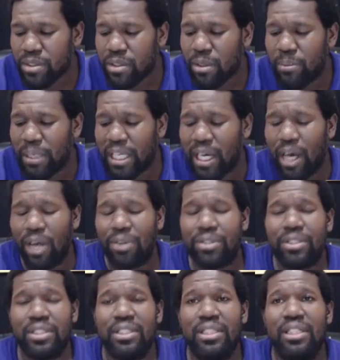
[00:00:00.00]

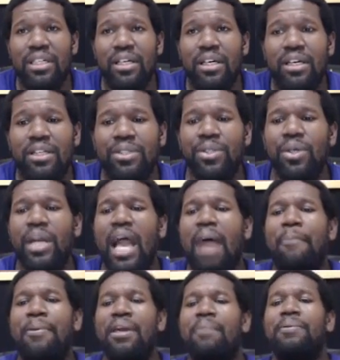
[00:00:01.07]
Because you
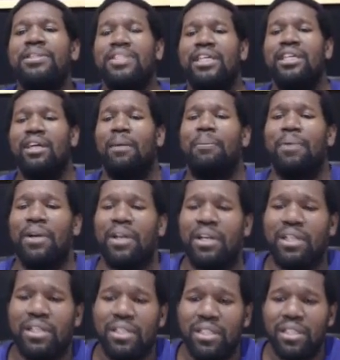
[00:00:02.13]
got people sitting up
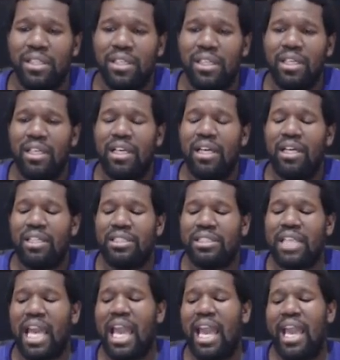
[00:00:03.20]
here
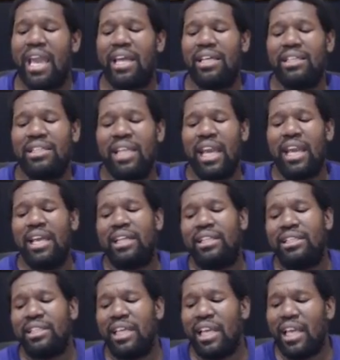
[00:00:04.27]
saying
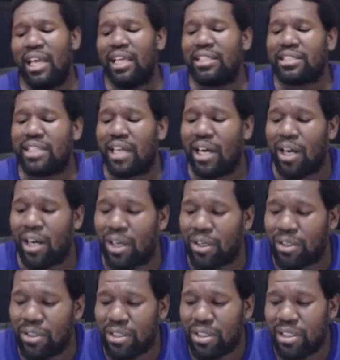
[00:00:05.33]
that the
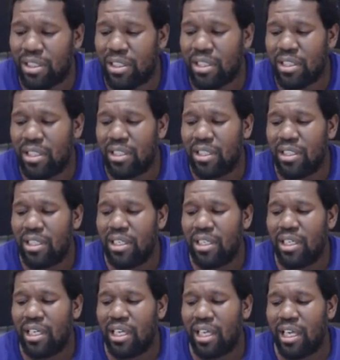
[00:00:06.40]
Esau
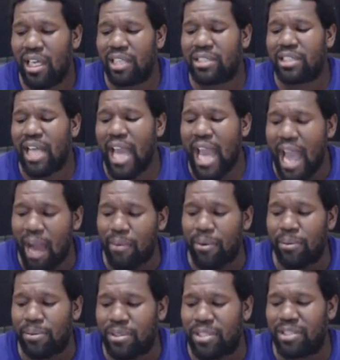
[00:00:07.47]
is the
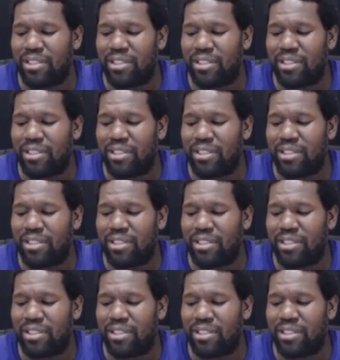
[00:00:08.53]
Arabs,